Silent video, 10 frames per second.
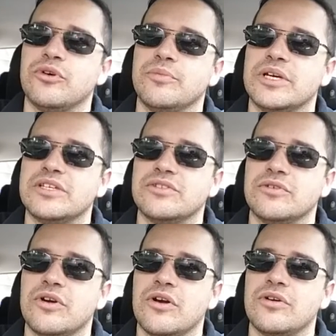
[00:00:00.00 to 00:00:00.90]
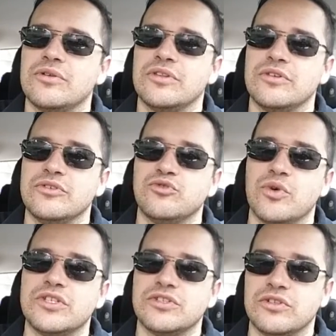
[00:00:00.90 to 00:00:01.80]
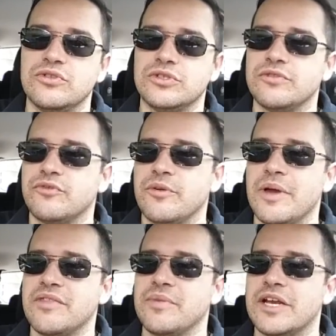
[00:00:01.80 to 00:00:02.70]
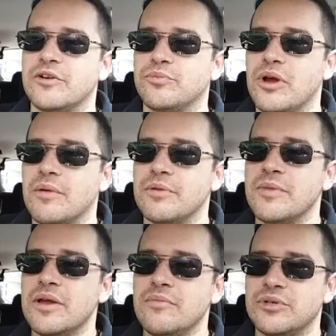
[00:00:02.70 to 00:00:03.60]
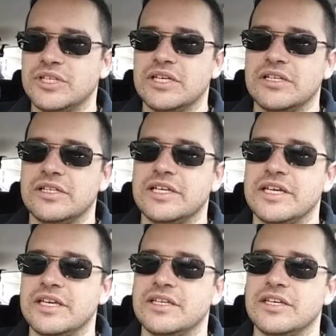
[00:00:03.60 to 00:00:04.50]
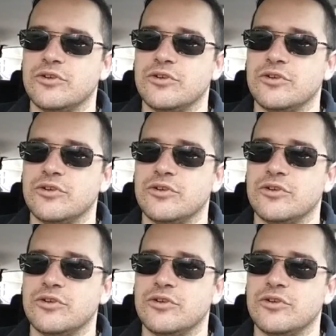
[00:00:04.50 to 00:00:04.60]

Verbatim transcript: for because there are there is one solution for a mathematical problem, particularly in